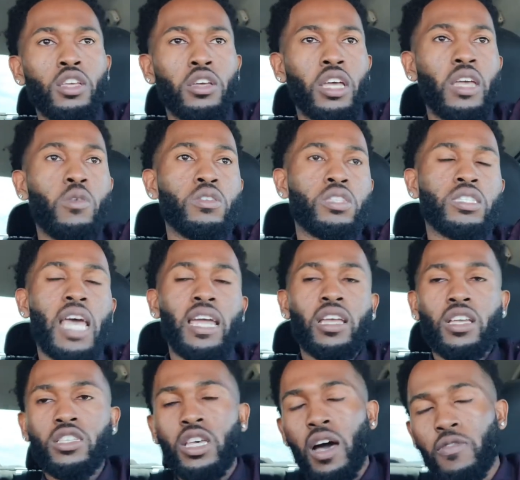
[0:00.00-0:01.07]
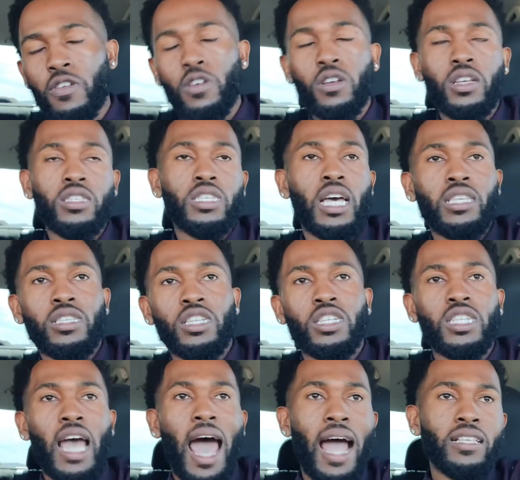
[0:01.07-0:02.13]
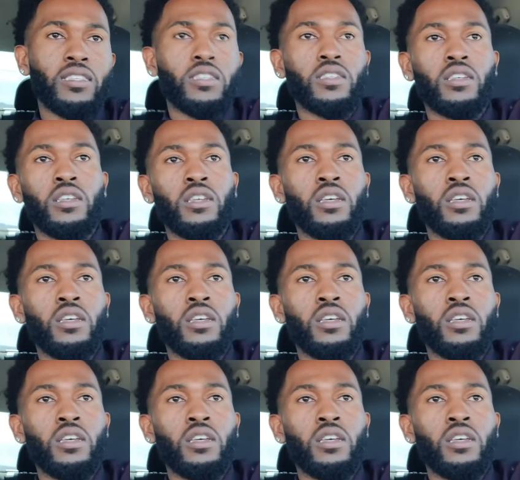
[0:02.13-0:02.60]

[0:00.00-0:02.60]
He was taking tough contested shots,